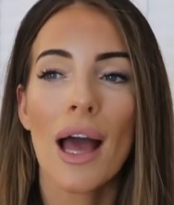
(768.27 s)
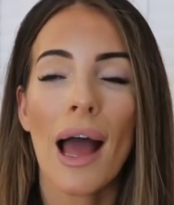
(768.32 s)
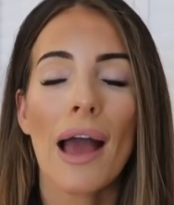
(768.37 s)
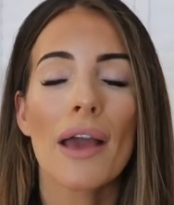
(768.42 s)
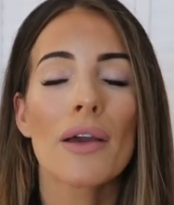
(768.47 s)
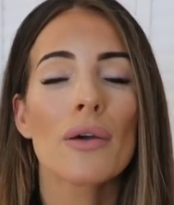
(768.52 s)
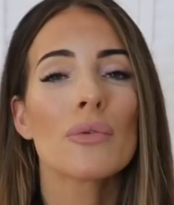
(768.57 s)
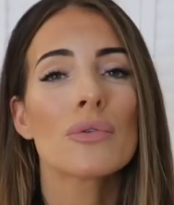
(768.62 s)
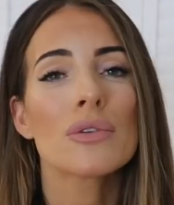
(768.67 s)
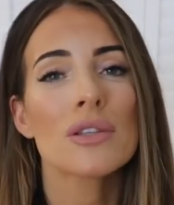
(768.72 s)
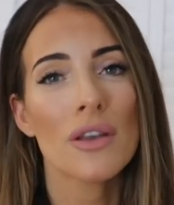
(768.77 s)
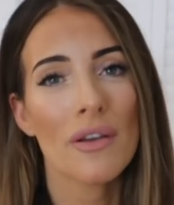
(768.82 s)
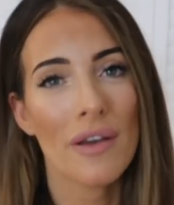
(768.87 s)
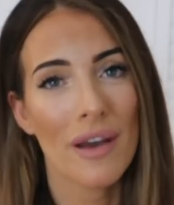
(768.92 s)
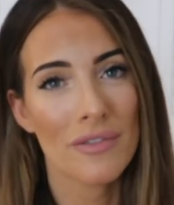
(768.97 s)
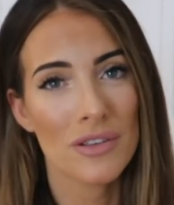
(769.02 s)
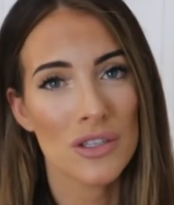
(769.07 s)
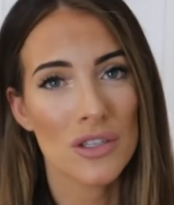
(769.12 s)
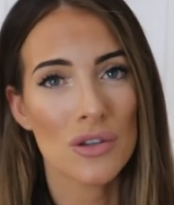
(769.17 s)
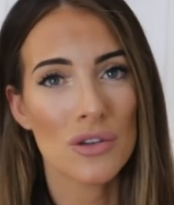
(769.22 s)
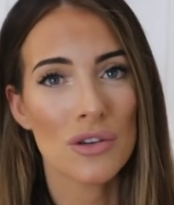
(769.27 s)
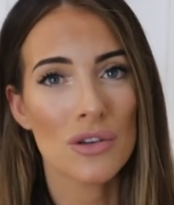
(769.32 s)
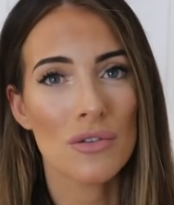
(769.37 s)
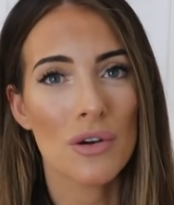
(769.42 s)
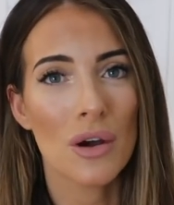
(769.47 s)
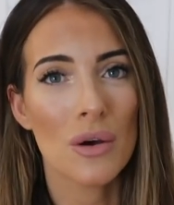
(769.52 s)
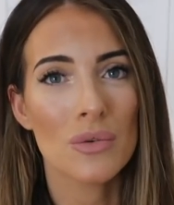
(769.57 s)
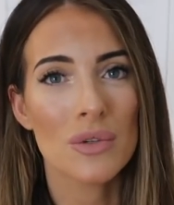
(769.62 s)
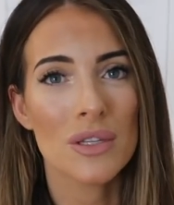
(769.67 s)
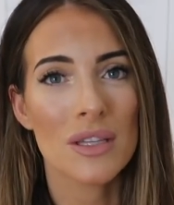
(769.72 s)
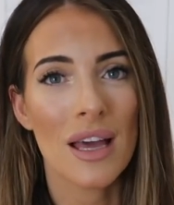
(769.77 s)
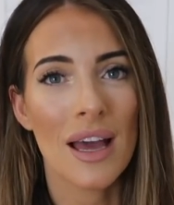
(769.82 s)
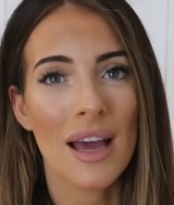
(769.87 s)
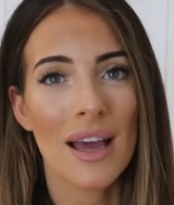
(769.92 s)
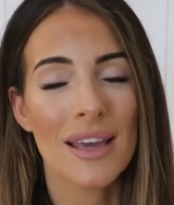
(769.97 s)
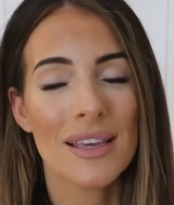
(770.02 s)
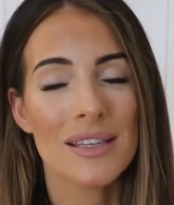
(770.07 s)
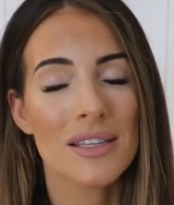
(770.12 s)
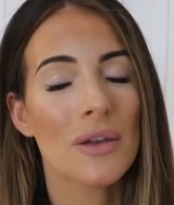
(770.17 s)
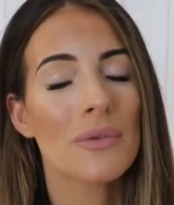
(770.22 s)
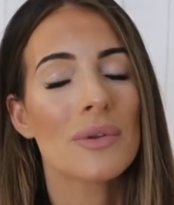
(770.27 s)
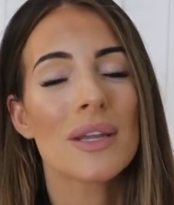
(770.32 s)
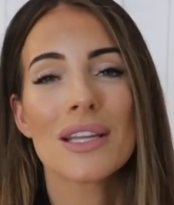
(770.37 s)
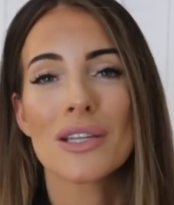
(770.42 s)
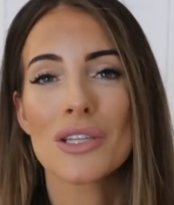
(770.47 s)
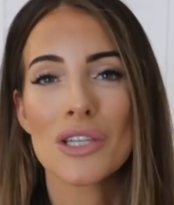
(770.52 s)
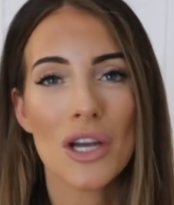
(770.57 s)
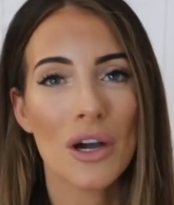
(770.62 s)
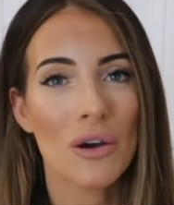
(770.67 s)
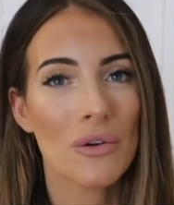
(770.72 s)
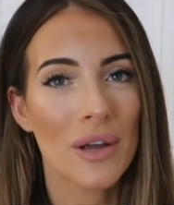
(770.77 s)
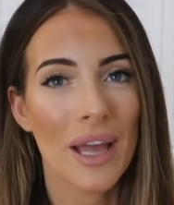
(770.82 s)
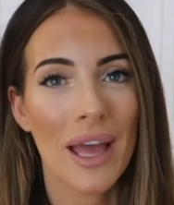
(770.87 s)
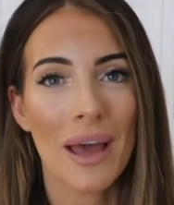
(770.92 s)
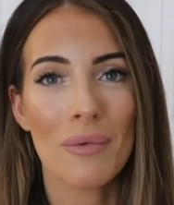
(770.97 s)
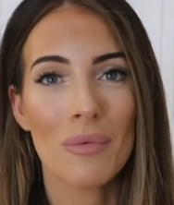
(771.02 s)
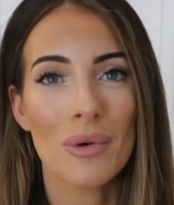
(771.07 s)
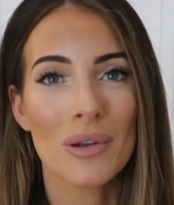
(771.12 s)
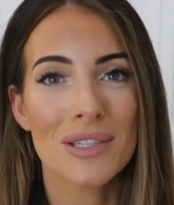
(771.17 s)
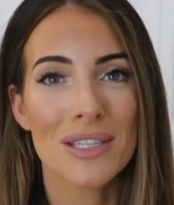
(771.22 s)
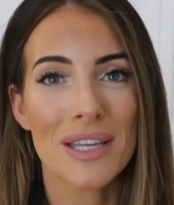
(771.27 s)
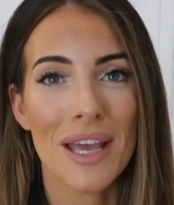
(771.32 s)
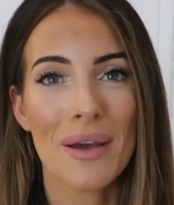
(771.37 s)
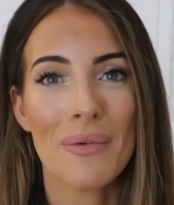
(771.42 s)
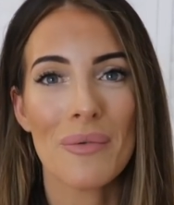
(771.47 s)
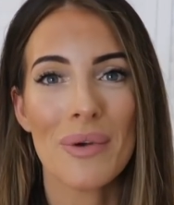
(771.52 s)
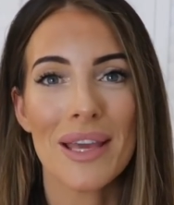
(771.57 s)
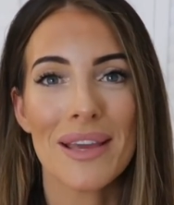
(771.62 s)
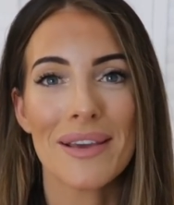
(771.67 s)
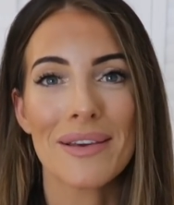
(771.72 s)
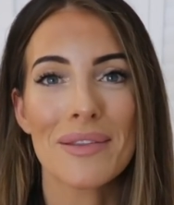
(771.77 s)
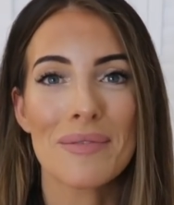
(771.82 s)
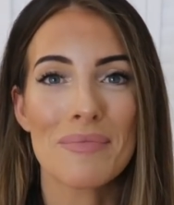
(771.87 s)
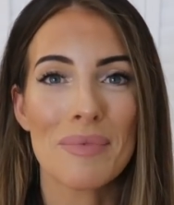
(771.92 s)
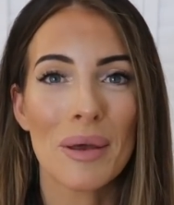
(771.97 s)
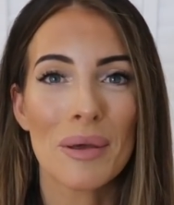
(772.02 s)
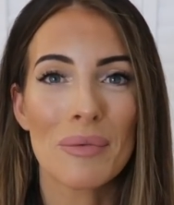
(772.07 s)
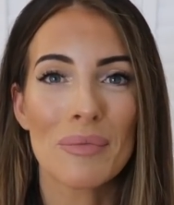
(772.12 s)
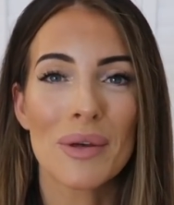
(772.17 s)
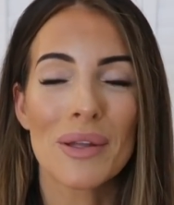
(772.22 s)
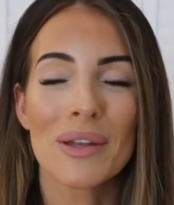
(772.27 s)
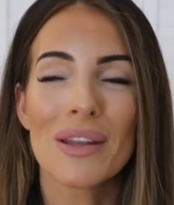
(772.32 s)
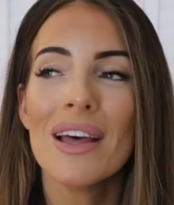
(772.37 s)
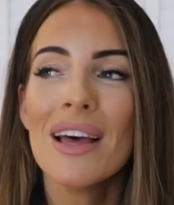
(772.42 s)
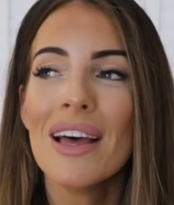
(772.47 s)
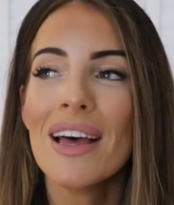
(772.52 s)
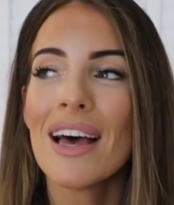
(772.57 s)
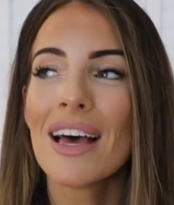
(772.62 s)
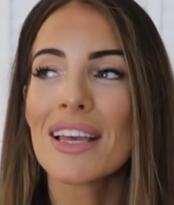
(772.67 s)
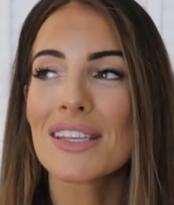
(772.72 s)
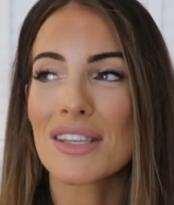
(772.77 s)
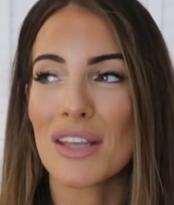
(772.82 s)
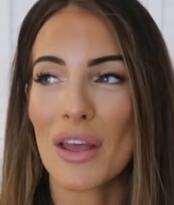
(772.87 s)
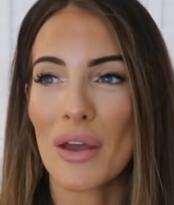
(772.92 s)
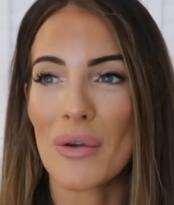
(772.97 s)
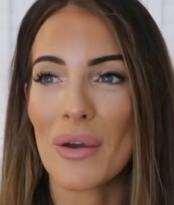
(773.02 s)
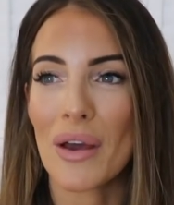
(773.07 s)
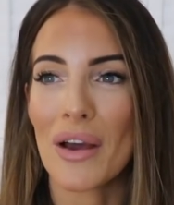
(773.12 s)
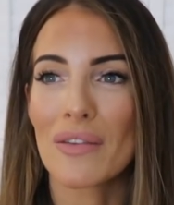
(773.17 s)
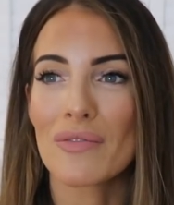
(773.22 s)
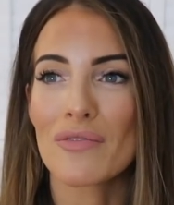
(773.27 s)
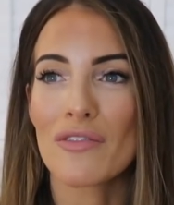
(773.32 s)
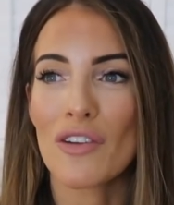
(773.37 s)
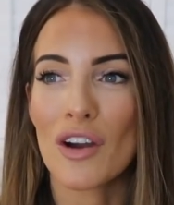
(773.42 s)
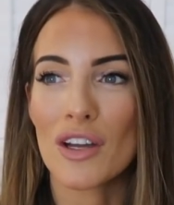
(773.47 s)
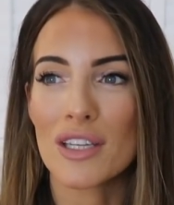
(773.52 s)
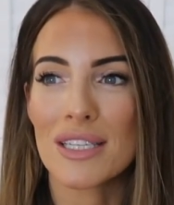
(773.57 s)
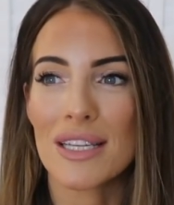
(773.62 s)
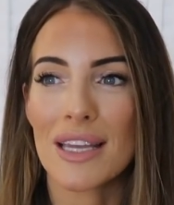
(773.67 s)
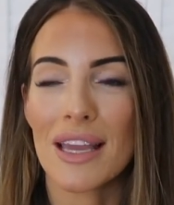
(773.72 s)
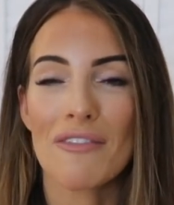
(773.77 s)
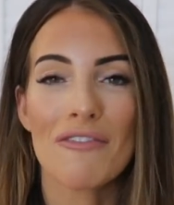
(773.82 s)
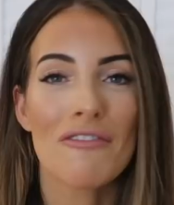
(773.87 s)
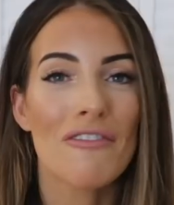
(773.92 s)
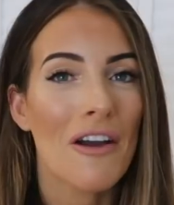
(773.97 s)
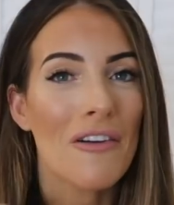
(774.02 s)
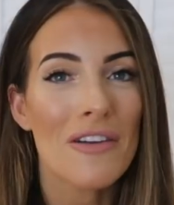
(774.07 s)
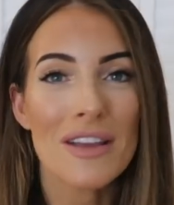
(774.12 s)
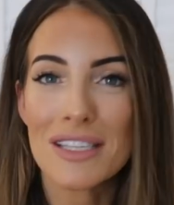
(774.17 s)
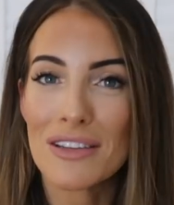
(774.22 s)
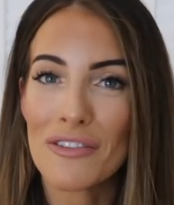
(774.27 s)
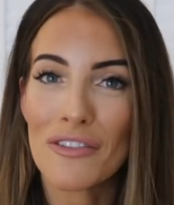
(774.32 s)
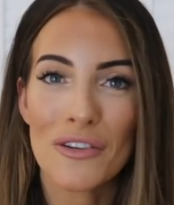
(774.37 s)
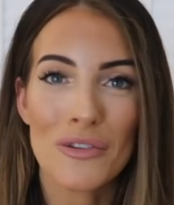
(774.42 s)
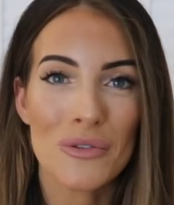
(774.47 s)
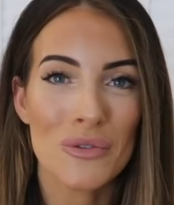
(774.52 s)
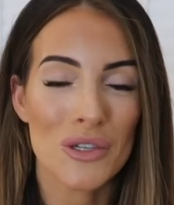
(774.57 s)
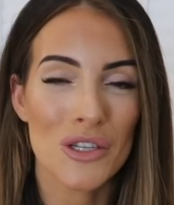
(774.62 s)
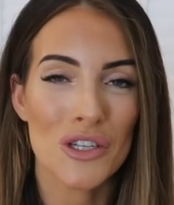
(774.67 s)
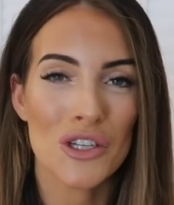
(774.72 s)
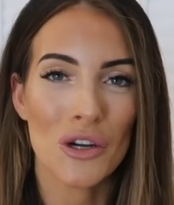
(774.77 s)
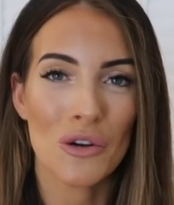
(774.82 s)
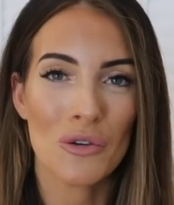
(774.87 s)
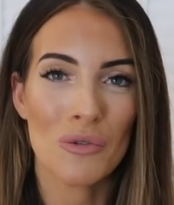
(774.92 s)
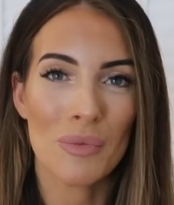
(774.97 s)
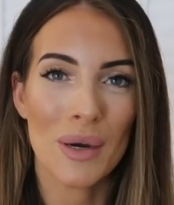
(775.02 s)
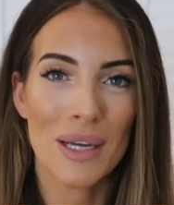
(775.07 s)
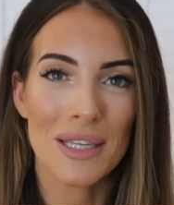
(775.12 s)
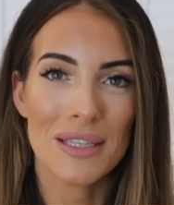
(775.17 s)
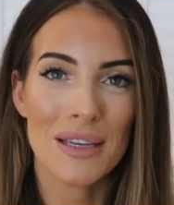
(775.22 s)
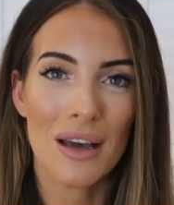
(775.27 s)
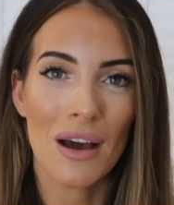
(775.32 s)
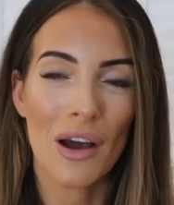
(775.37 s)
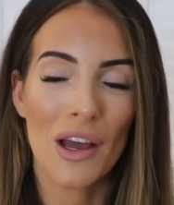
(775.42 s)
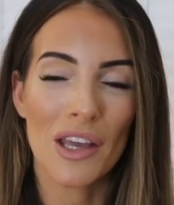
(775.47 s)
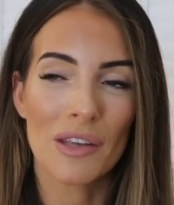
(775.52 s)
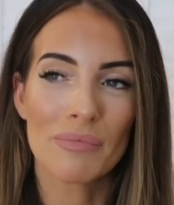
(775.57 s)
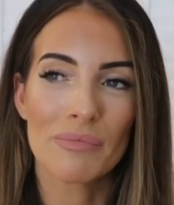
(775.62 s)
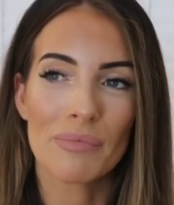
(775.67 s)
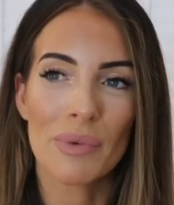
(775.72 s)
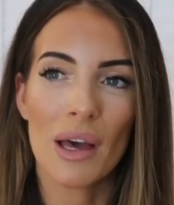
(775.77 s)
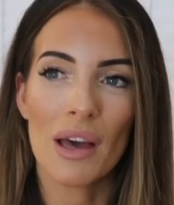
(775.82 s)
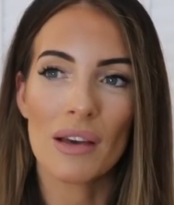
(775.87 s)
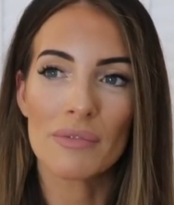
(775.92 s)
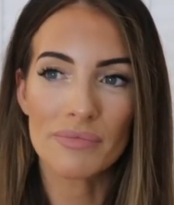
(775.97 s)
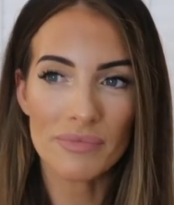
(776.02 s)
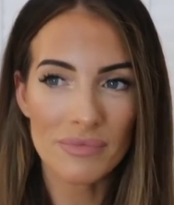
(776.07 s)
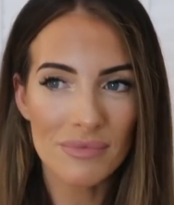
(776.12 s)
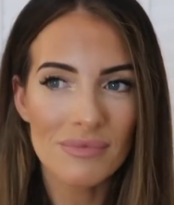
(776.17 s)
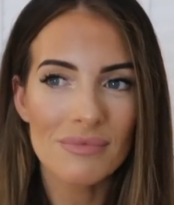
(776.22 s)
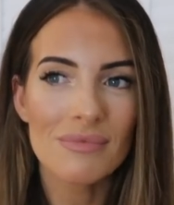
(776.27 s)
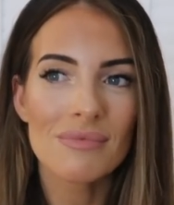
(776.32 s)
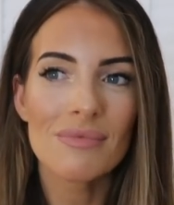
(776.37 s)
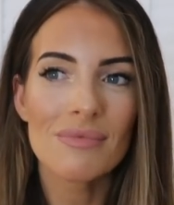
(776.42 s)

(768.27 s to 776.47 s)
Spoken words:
I also have a 2-year-old that is only in childcare 1 day a week at the moment, so I'm finding it very difficult to juggle my time, but